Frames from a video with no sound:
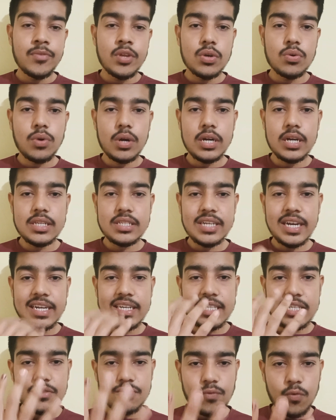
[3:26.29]
to understand
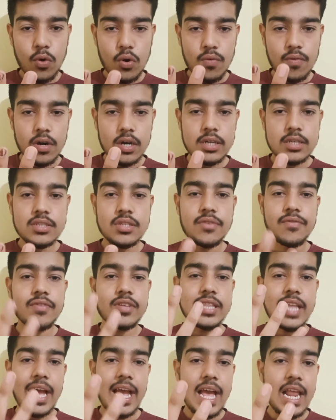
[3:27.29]
these four words with
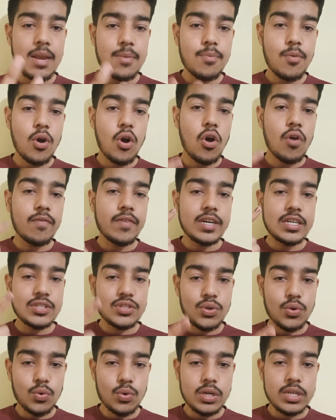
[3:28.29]
the help of its
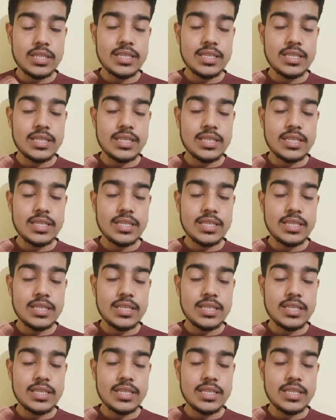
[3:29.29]
root,